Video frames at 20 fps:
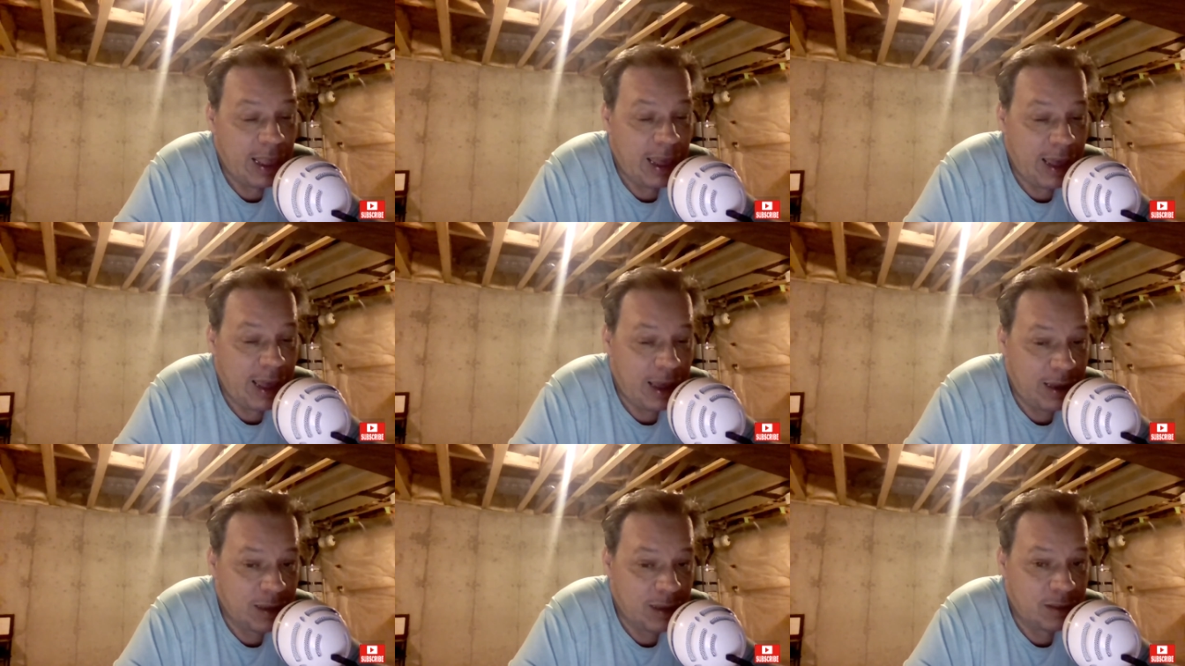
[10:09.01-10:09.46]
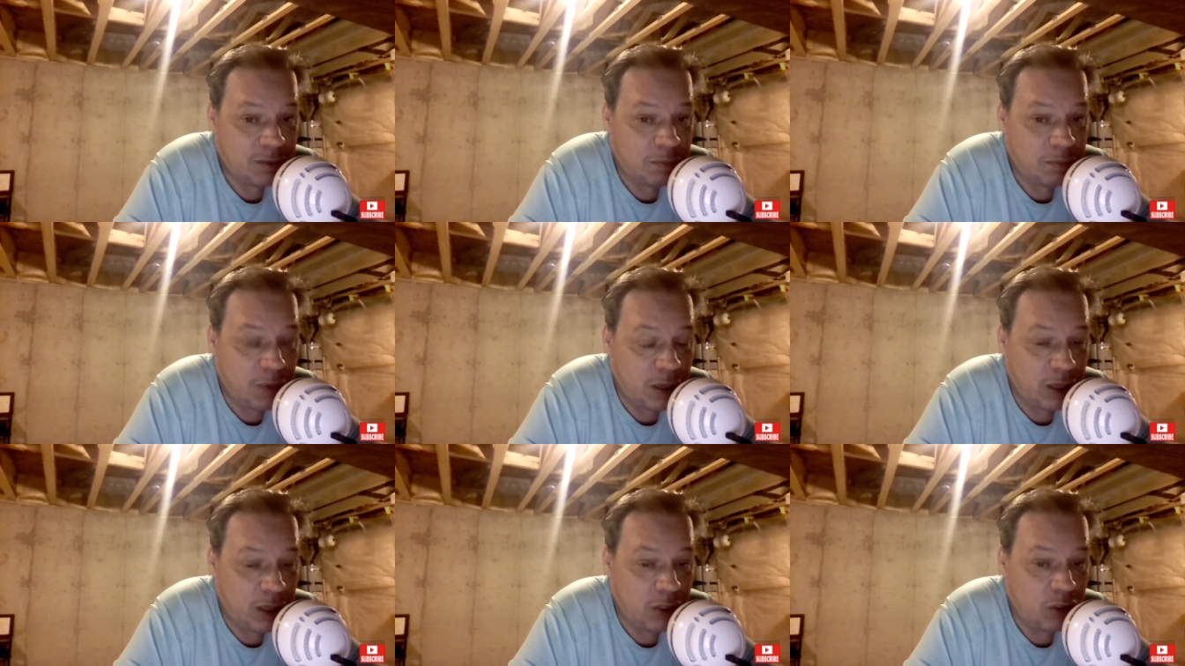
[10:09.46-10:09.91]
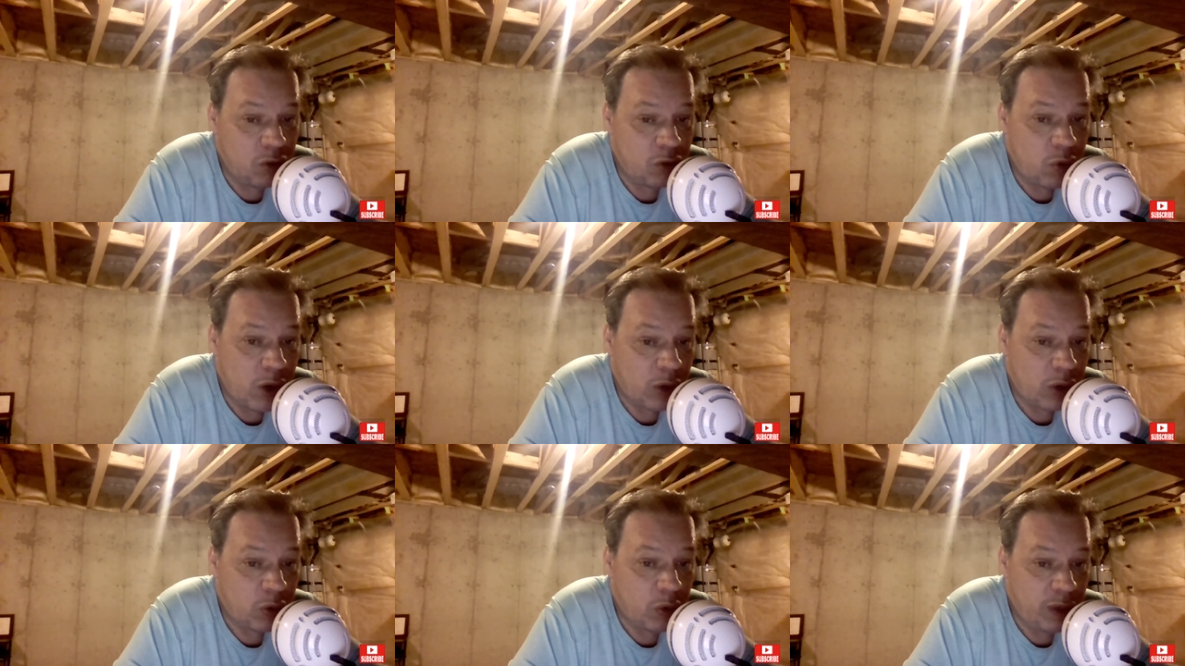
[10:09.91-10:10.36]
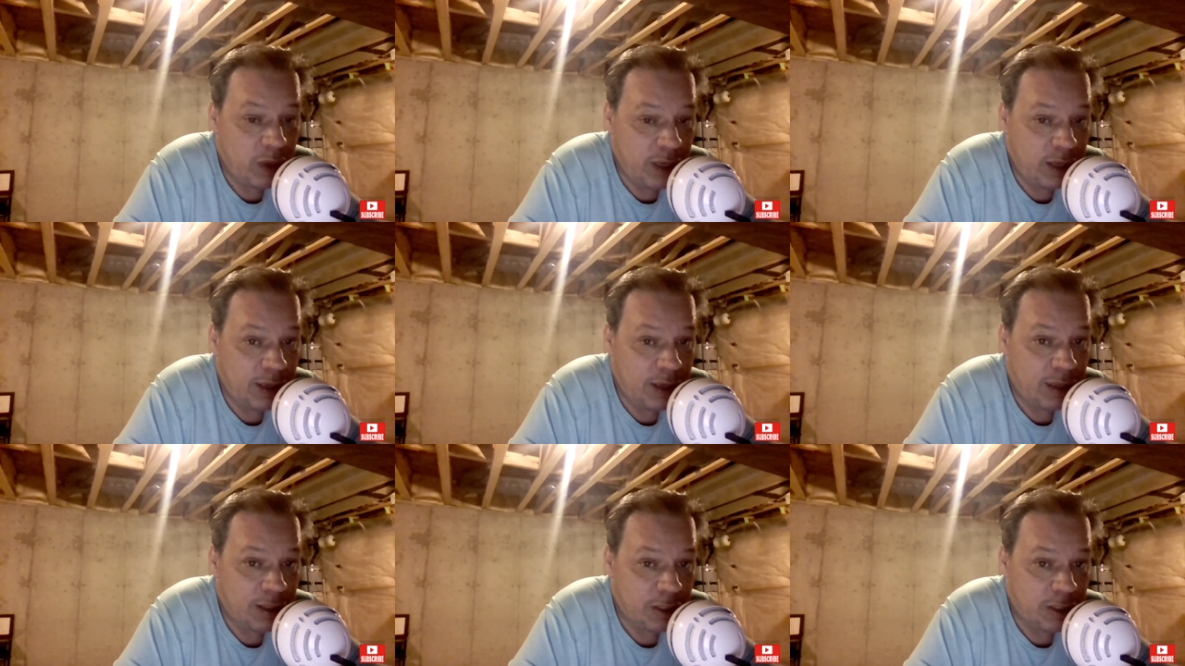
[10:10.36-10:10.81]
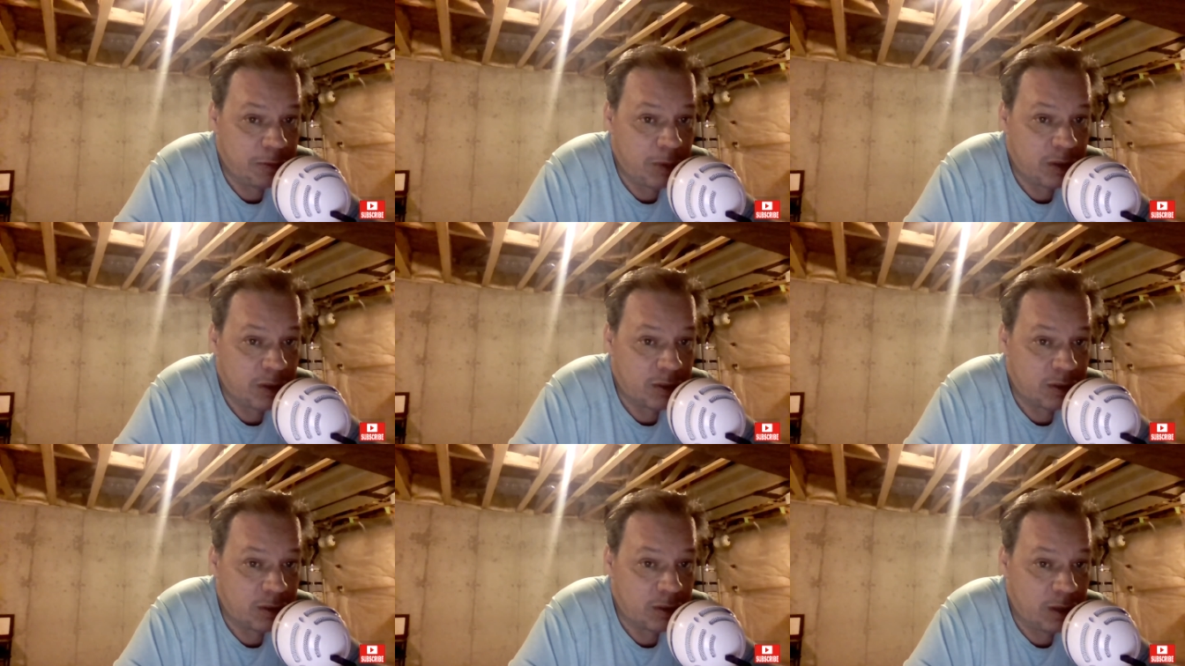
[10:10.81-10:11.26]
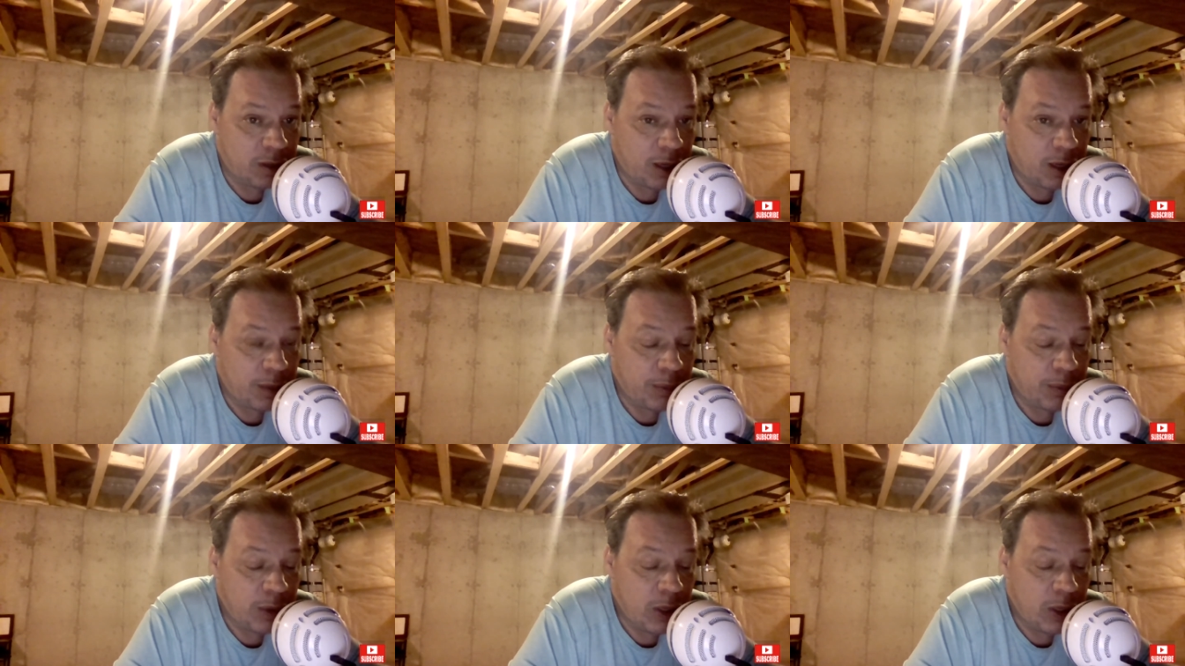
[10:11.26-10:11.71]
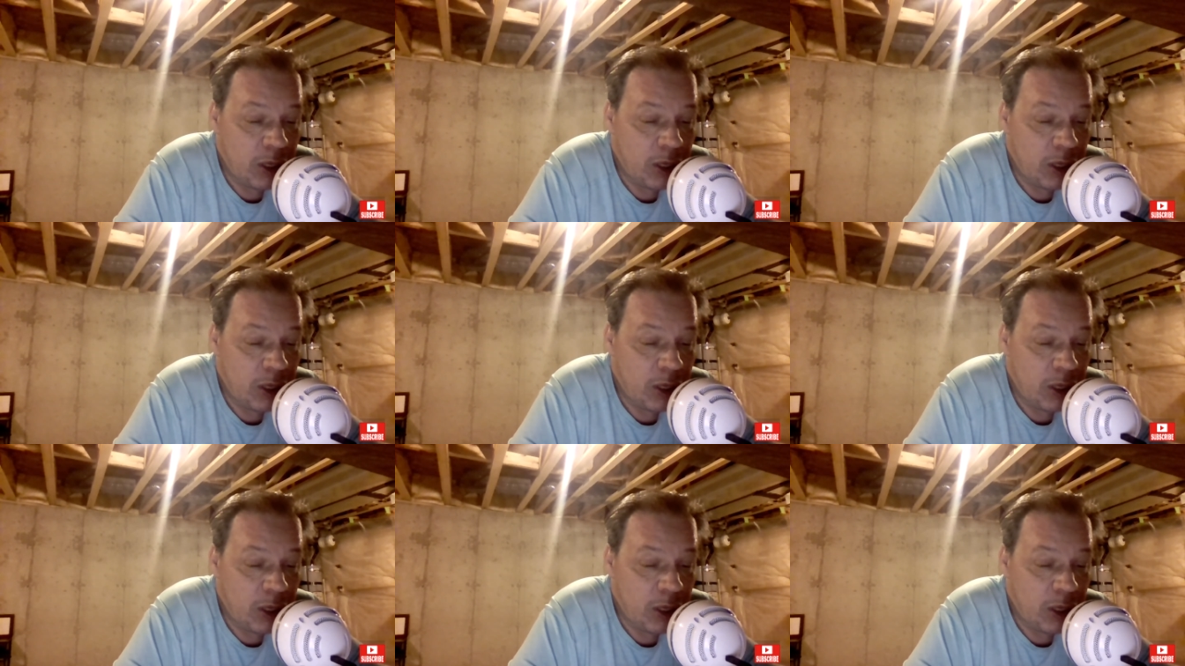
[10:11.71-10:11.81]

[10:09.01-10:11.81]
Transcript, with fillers: has money to go out to eat at this present time